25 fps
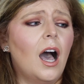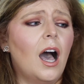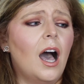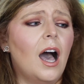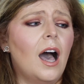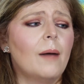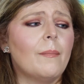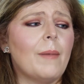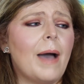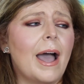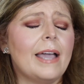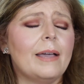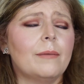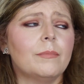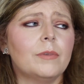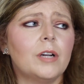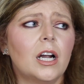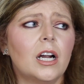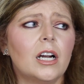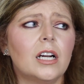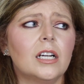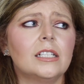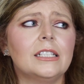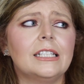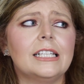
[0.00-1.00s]
I am
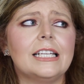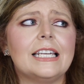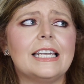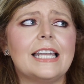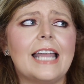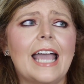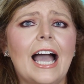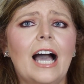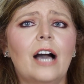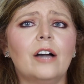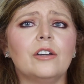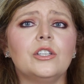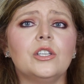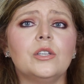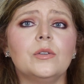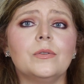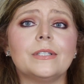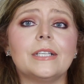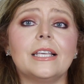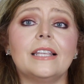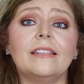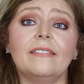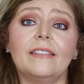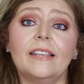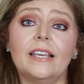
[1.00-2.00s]
currently now
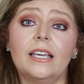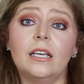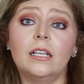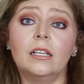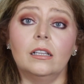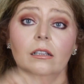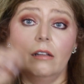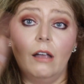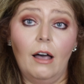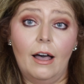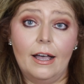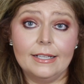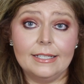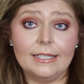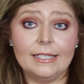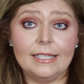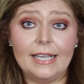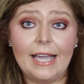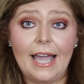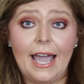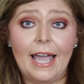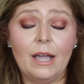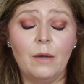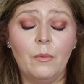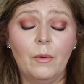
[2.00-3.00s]
using the
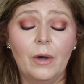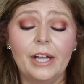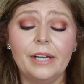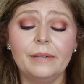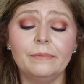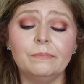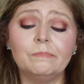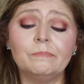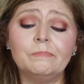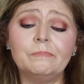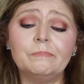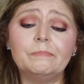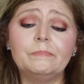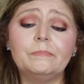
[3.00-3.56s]
Glossier one.